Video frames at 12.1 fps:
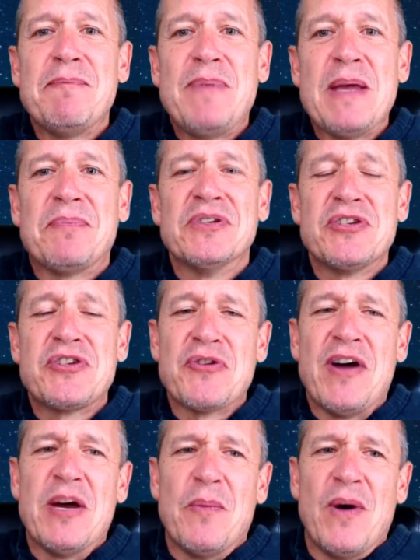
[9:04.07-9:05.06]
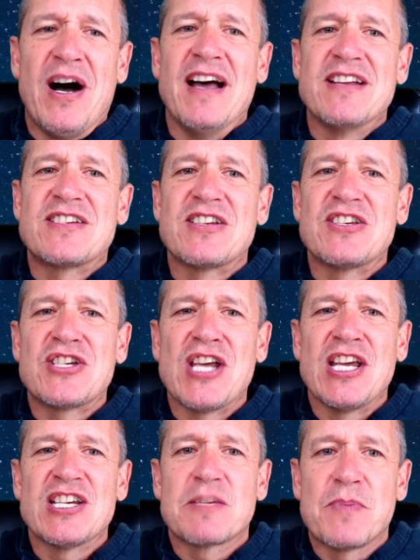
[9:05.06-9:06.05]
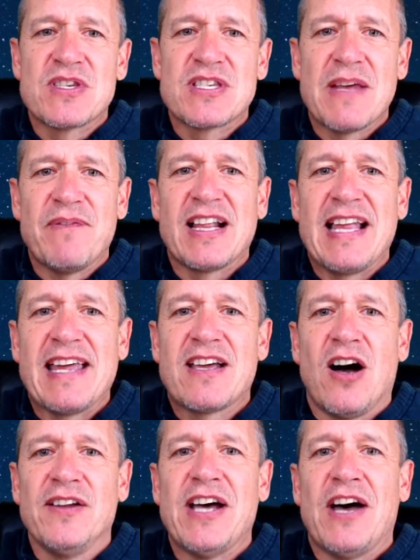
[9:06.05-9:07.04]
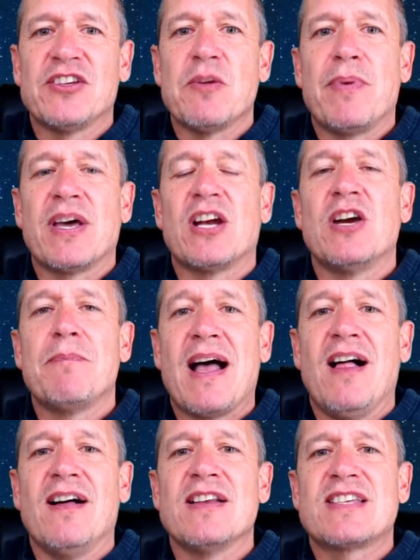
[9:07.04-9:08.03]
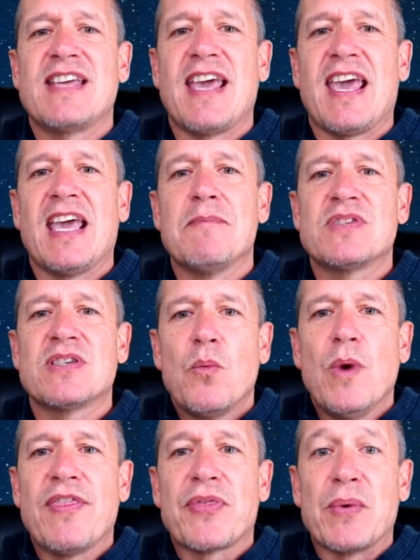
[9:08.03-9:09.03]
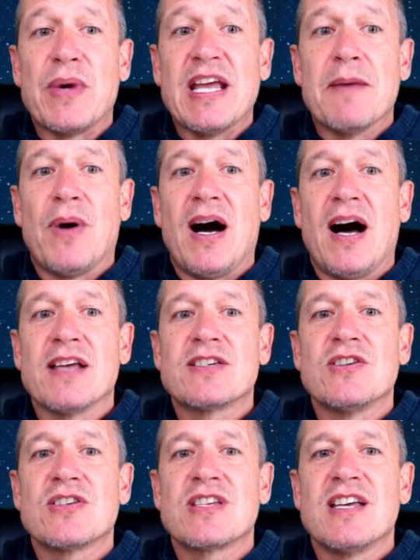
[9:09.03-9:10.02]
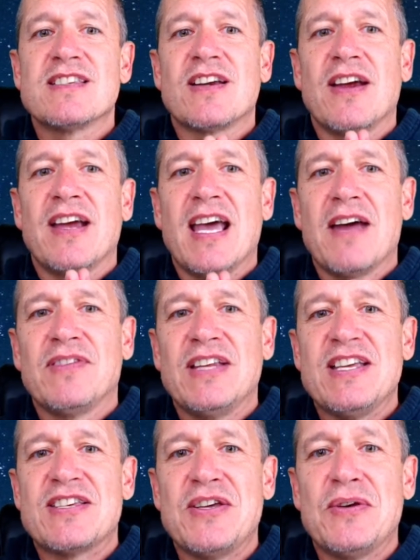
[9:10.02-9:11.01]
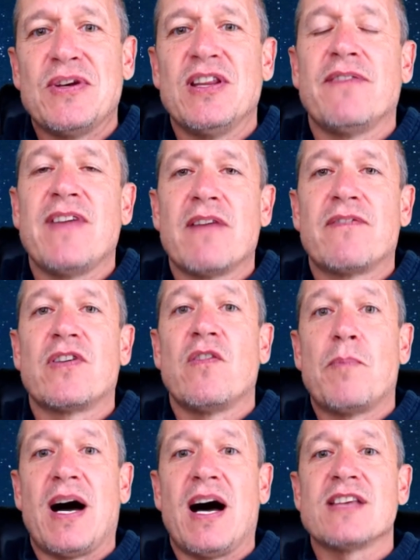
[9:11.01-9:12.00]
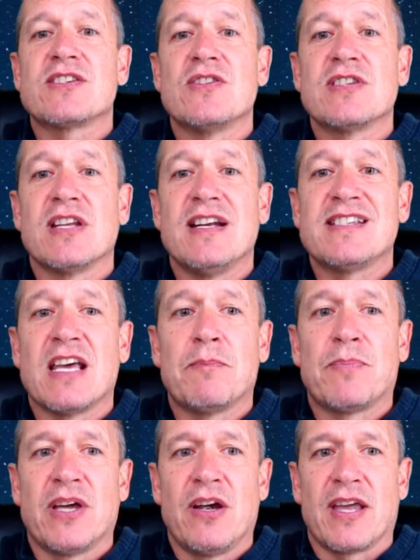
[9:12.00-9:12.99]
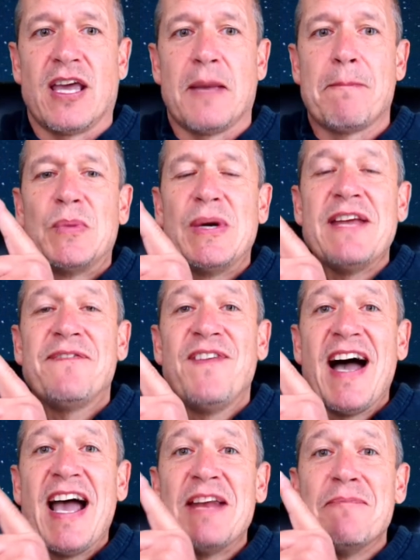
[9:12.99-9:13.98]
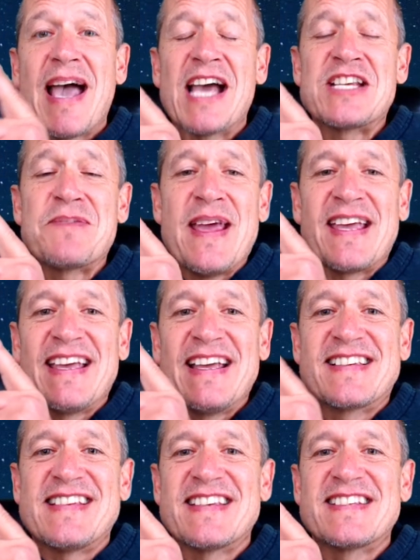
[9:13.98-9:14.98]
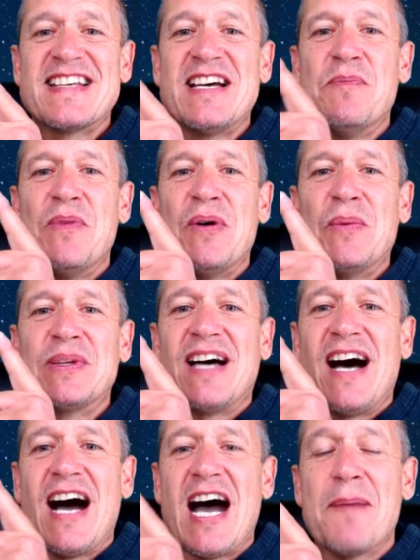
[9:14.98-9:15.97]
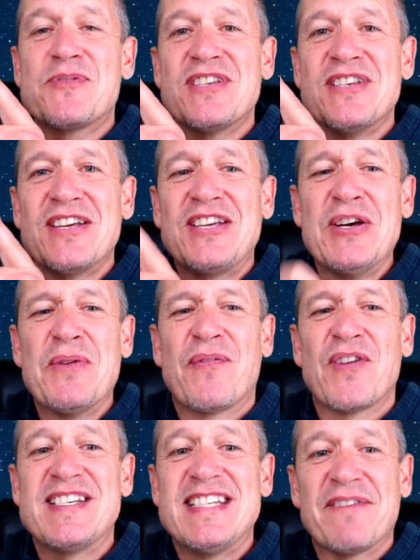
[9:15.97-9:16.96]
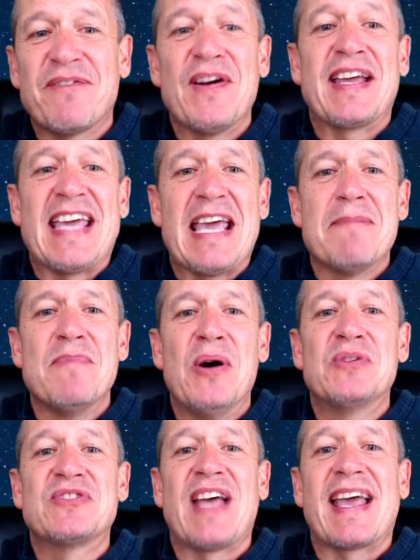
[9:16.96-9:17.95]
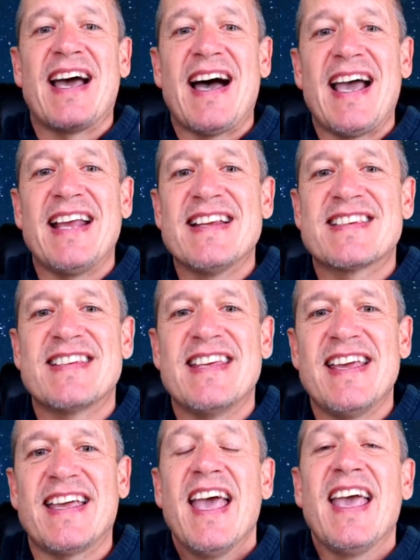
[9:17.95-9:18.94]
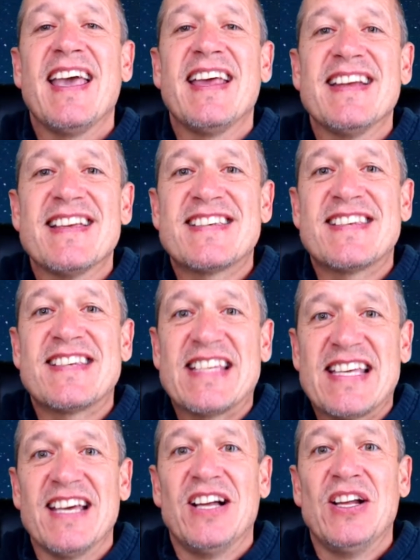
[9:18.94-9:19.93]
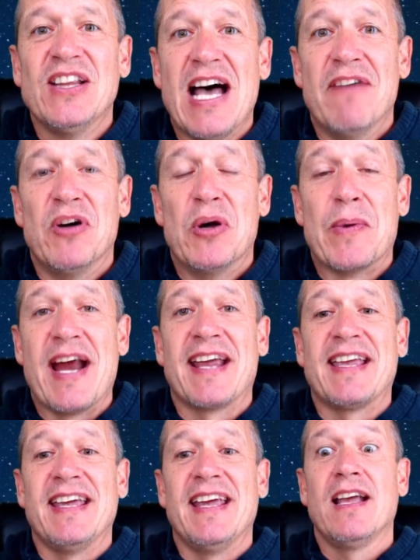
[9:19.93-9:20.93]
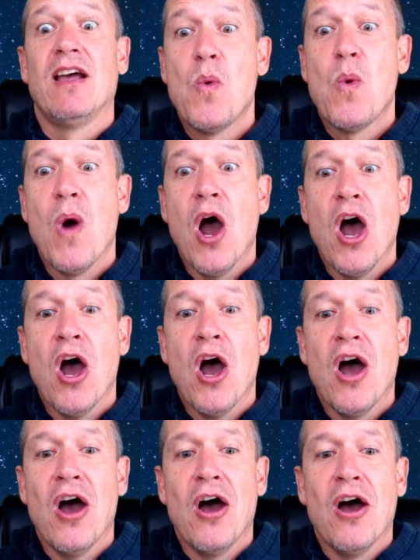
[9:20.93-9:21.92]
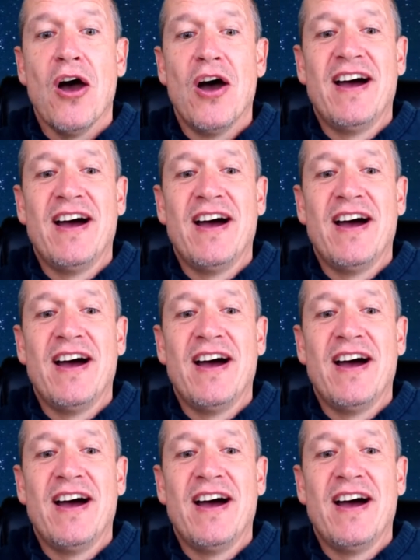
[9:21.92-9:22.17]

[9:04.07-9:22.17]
people to join at once. This change specifically called out to better balanced games with 3 imposters because they're heavily skewed in the favor of imposters in a 10-player game. Refined matchmaking system with the option to queue for different game modes like hide and seek and a skill level ranking. Whoa!